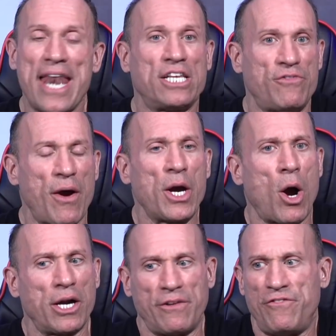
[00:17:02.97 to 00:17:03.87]
it's very
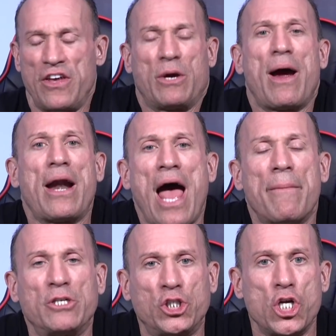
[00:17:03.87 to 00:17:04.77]
hard to figure out how
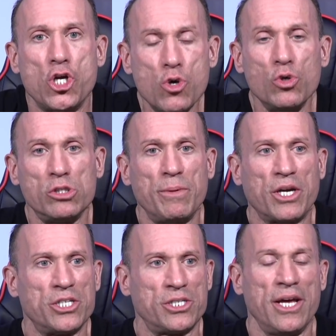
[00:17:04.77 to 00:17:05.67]
much to use,
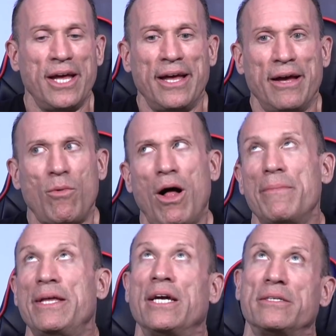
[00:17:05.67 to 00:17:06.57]
because, well, I'm
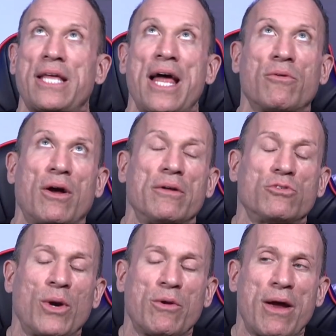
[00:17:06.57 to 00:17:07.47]
eating
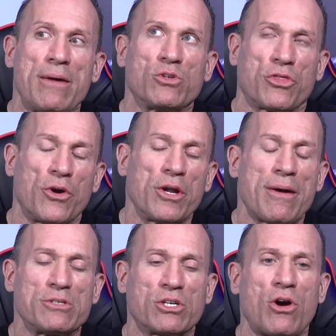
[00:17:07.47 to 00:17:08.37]
20 grams or 30
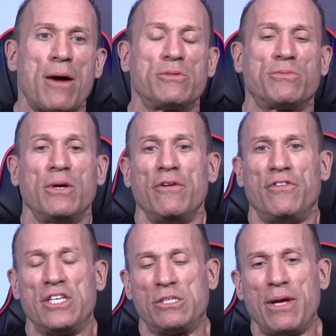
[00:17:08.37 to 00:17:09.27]
grams of carbs
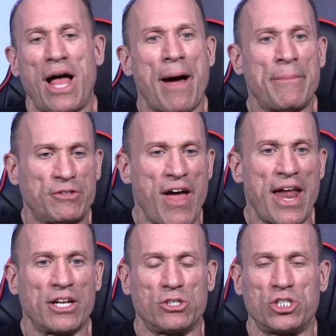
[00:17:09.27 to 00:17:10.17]
for this meal. How much
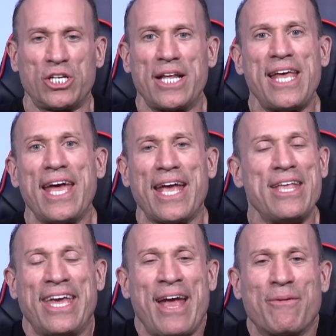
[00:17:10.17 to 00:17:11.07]
vanadyl should I take? And
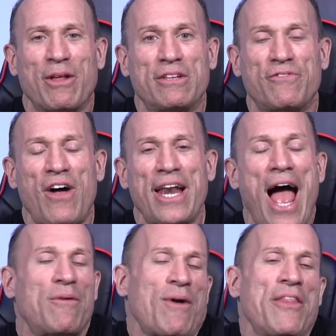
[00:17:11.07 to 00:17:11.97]
you can't really define it.
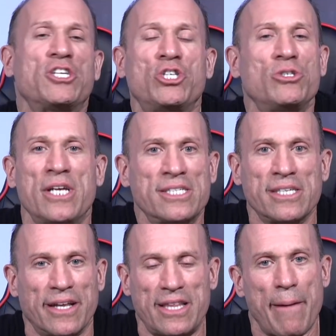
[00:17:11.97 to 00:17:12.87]
I'd rather just use
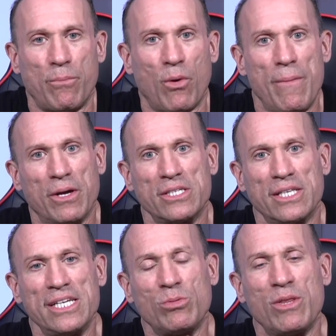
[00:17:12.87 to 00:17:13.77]
insulin at that point, because at
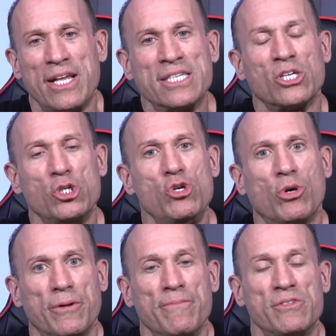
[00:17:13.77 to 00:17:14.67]
least with insulin, you
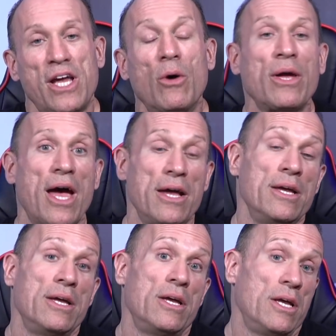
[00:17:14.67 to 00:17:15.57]
could say, okay,
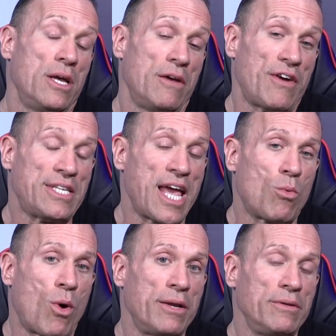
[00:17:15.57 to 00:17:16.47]
if I take
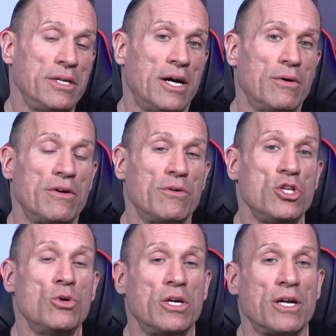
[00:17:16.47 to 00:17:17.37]
one, you know,
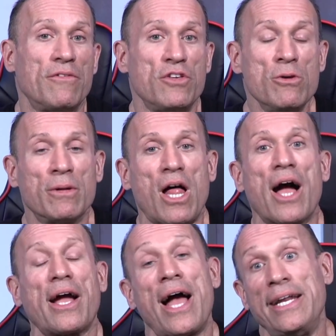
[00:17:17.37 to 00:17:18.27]
unit of
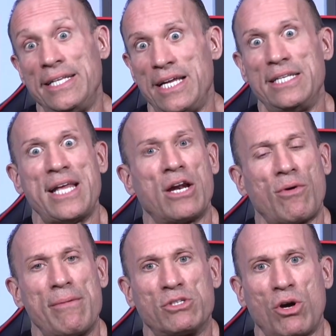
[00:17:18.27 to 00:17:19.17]
Humalog, I need to eat 10
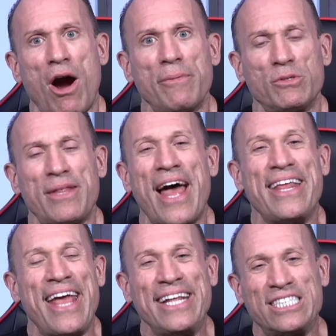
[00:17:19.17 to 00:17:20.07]
grams of carbs with
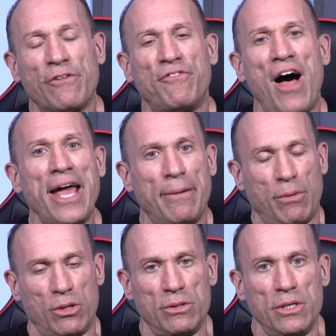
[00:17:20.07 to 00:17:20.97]
that. It's
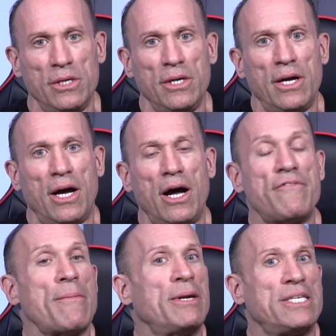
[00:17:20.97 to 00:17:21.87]
definable. If
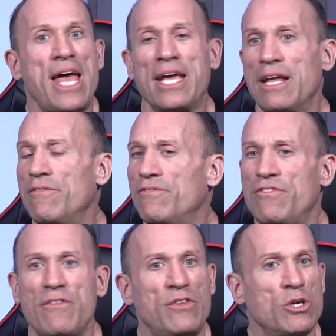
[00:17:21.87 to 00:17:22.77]
I'm going to take in
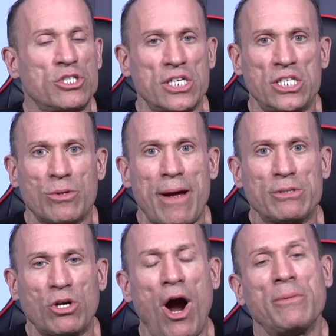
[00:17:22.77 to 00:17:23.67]
50 or 60 grams
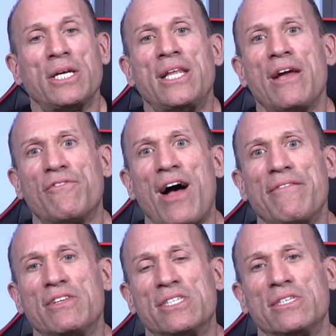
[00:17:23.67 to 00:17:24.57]
of carbs, I take
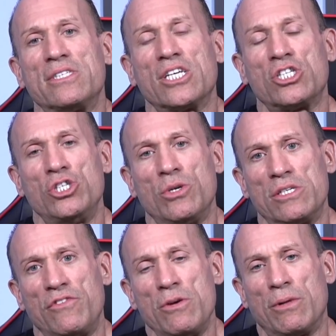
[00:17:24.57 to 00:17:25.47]
5 to 6 units
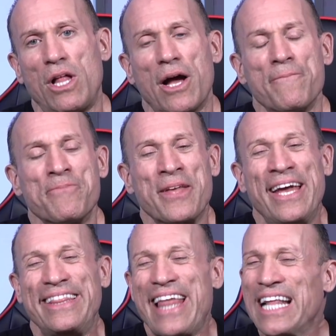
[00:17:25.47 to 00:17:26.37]
of Humalog.
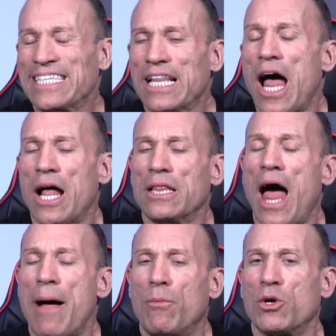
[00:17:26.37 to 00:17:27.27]
That's a
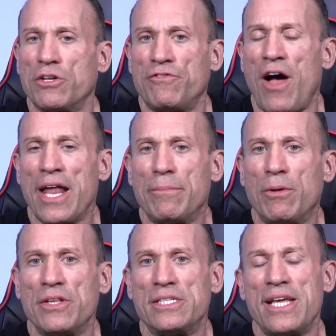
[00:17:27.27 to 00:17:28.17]
lot more definable
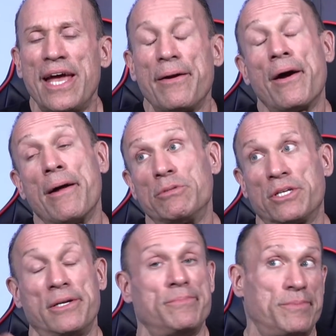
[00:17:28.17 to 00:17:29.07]
than saying, all right, I'm just
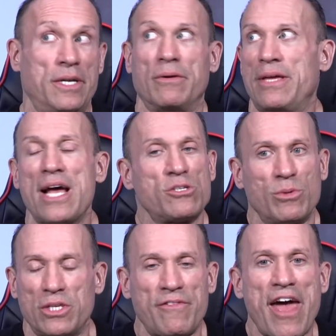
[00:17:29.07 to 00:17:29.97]
going to, you know, guess
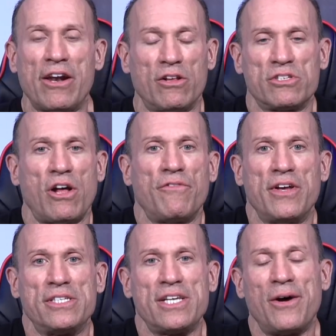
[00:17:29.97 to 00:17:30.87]
with the vanadyl
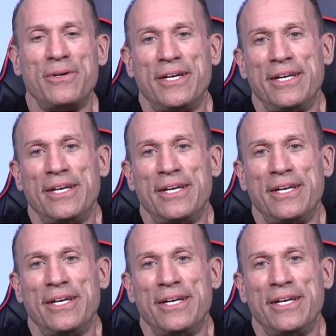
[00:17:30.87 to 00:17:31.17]
sulfate. So